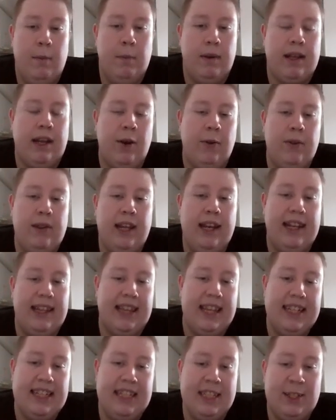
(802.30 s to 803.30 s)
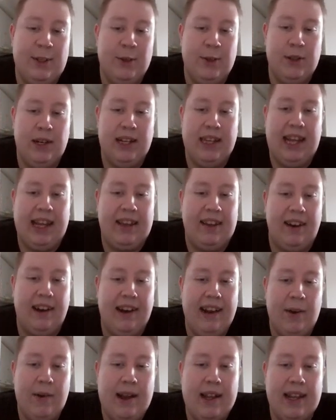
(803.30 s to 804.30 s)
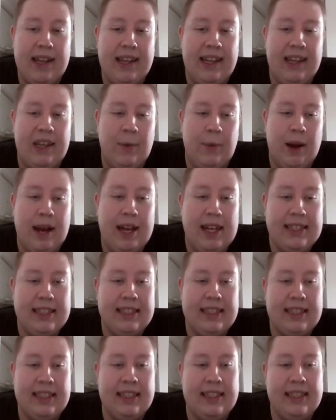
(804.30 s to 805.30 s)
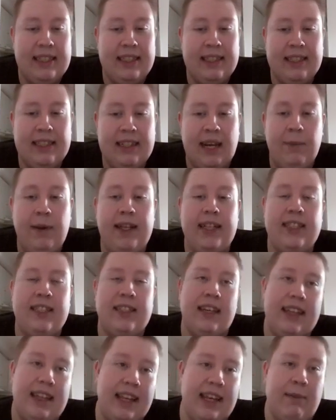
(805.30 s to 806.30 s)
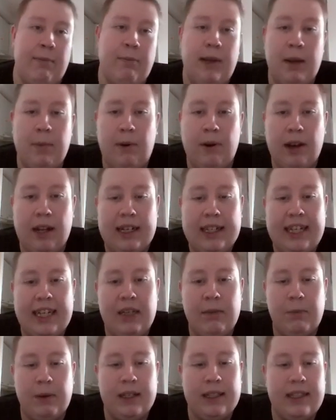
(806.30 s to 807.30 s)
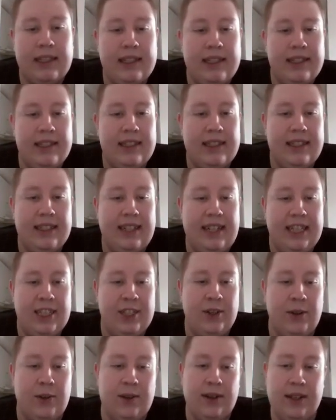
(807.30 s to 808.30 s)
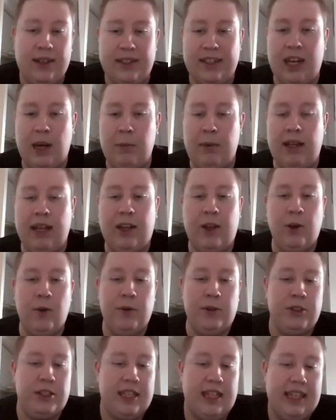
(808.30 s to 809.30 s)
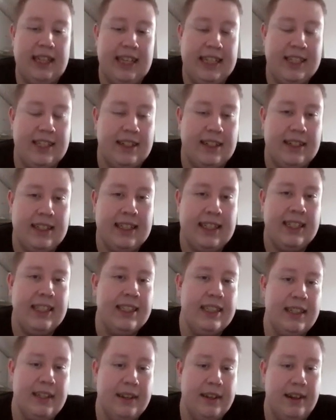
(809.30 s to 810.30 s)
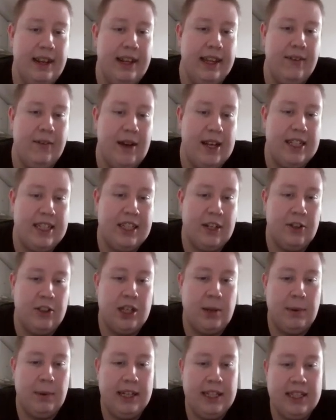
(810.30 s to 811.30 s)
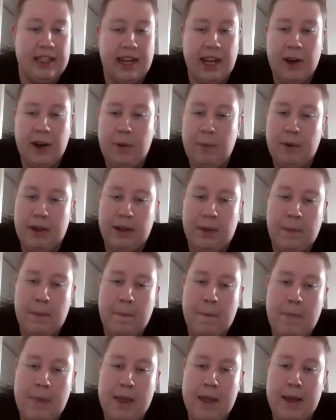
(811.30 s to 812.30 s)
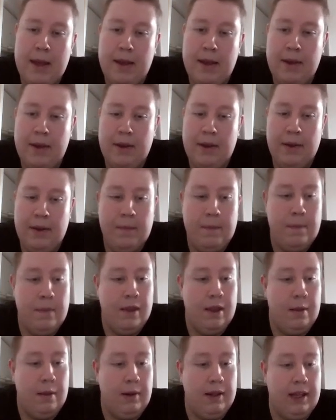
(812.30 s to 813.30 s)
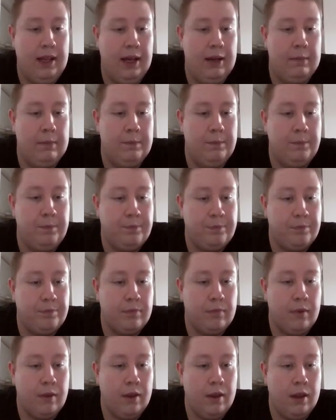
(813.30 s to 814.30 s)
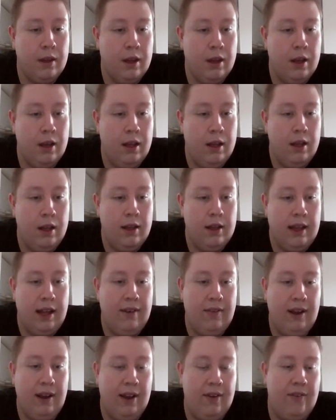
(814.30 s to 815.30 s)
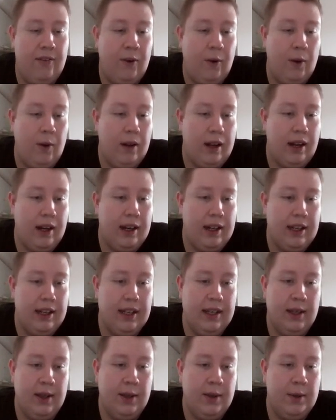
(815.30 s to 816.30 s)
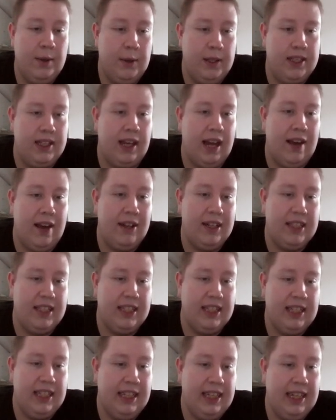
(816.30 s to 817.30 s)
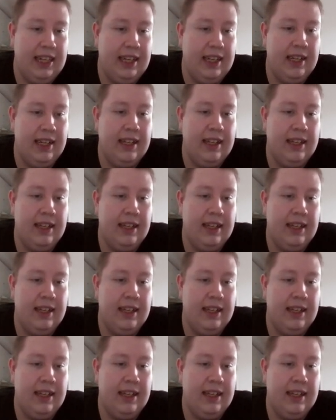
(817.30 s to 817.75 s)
well, I don't think this is usually that highly rated in the West. I mean, I think people like it, but it's not something that you would see this high in the Western Japanese canon. But yeah, then we have Fall Guy, which I haven't seen.